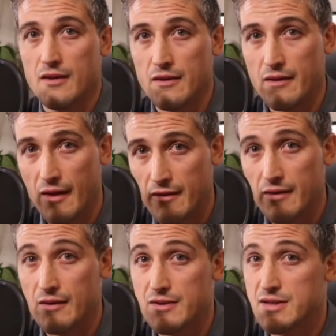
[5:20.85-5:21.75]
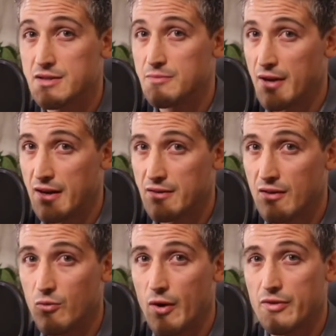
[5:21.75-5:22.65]
Then there is the debate
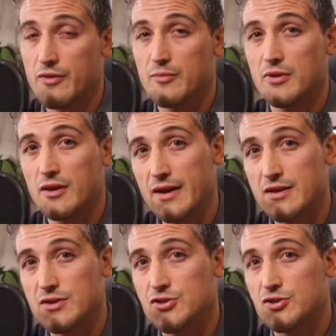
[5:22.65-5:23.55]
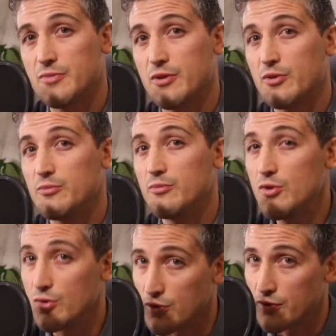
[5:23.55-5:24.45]
of whether the plate should be
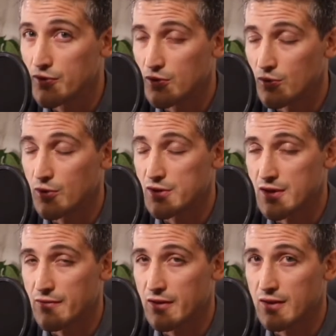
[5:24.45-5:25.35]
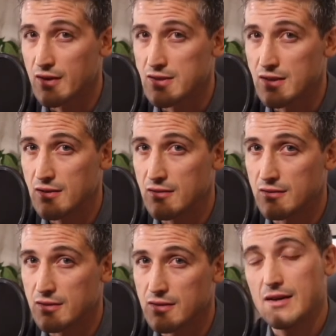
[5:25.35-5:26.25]
removed once everything is
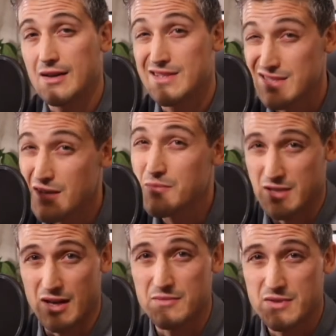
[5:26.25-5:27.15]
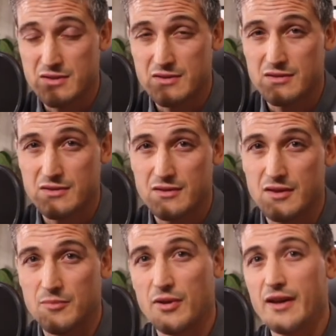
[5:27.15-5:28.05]
healed, as sometimes
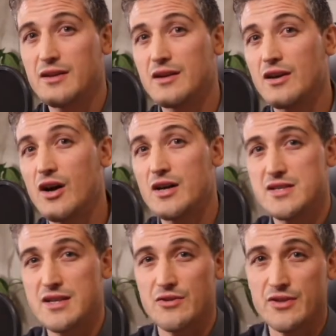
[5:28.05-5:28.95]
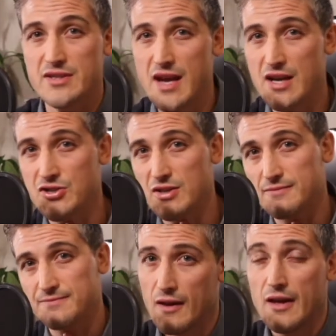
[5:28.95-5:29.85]
the plate can cause irritation.
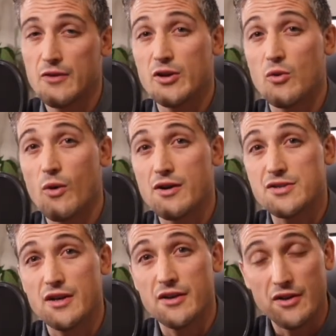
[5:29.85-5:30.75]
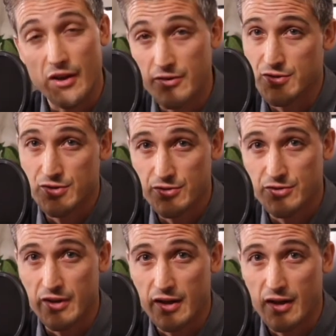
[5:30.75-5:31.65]
It requires another
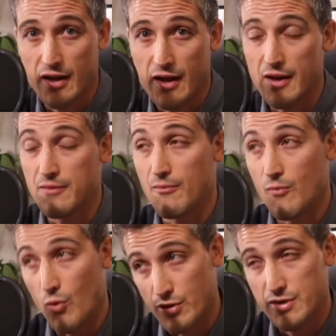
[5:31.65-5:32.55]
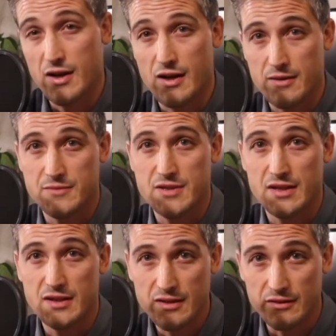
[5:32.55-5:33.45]
surgery and more time to
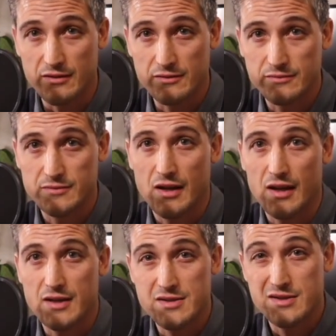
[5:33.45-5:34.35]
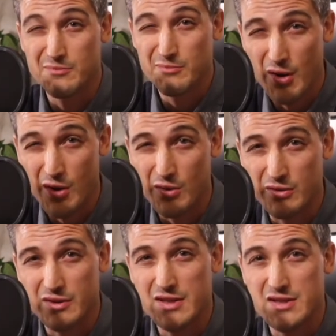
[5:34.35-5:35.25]
heal, as the
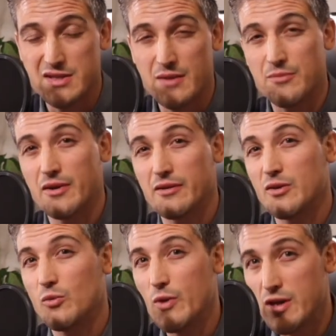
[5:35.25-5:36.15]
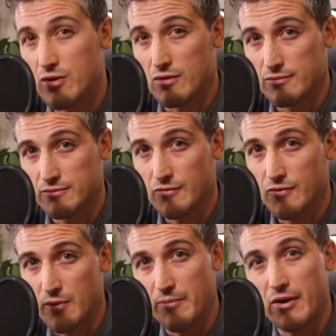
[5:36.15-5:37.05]
bone is temporarily weaker
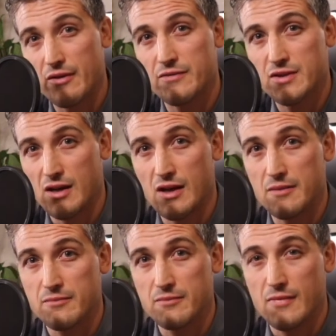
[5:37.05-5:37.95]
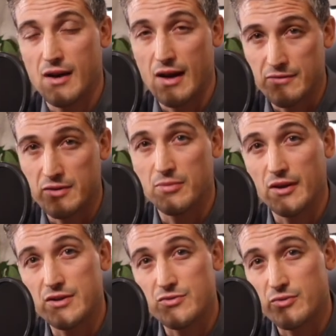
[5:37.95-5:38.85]
for a period of time after the
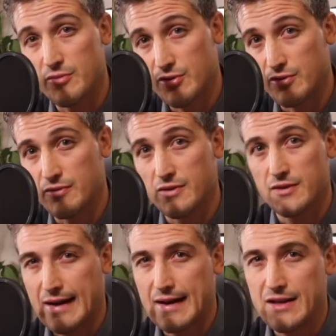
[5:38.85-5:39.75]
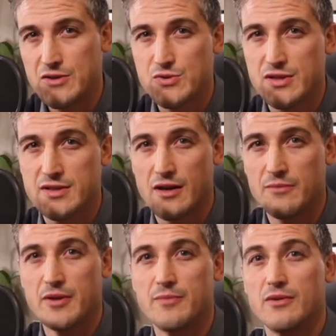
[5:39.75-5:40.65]
plate is removed. I usually tell
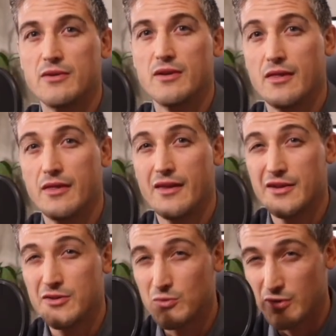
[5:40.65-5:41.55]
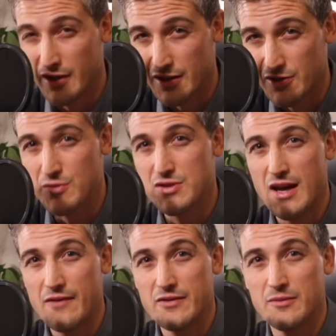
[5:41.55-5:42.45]
people that you will get used to
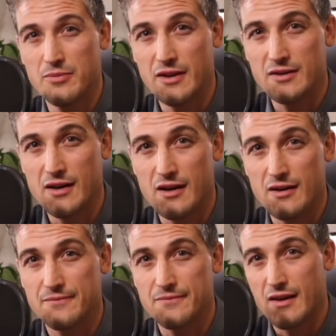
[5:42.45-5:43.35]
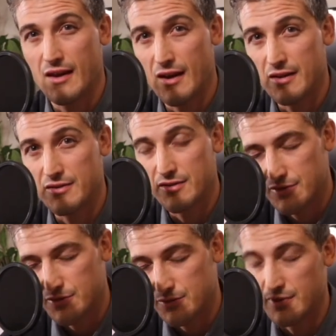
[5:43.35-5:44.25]
having the plate there and
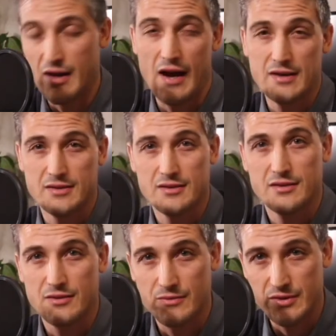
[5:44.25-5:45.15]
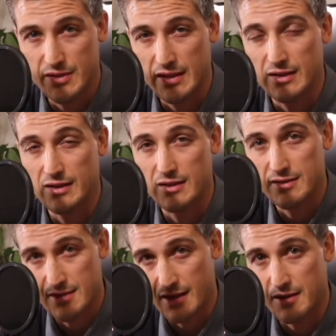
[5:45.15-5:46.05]
do not routinely
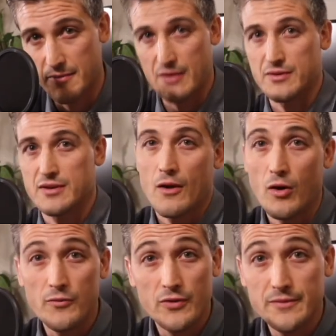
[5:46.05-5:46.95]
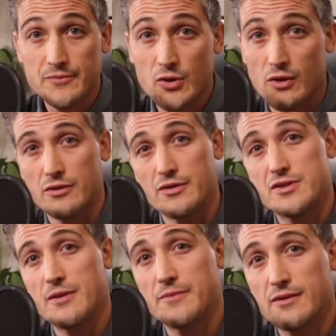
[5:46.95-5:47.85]
take them out. Hopefully you all learned
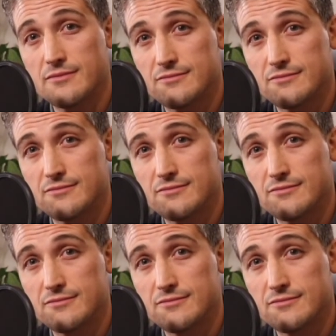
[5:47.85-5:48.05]
something.